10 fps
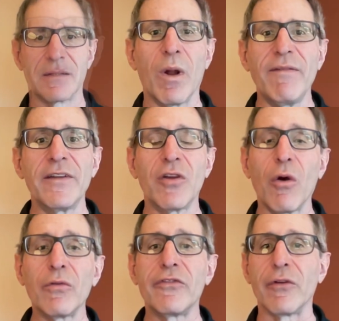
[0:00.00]
What if I
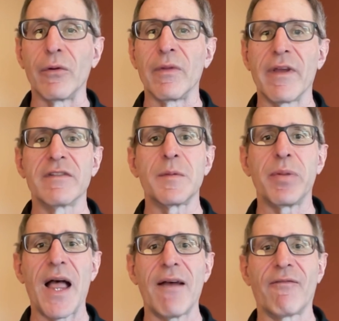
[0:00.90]
told you there's a
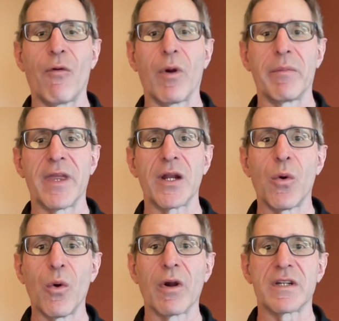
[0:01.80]
platform that
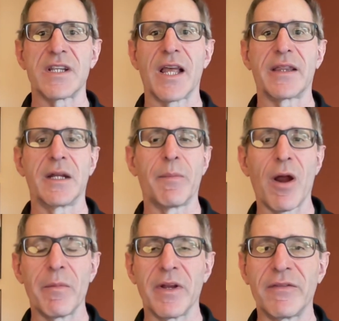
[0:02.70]
orgs like the
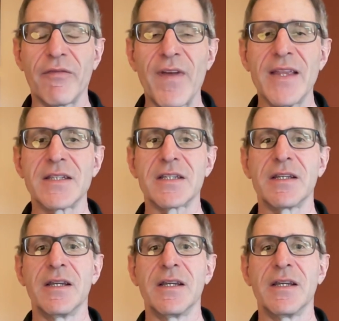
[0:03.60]
Department of Defense,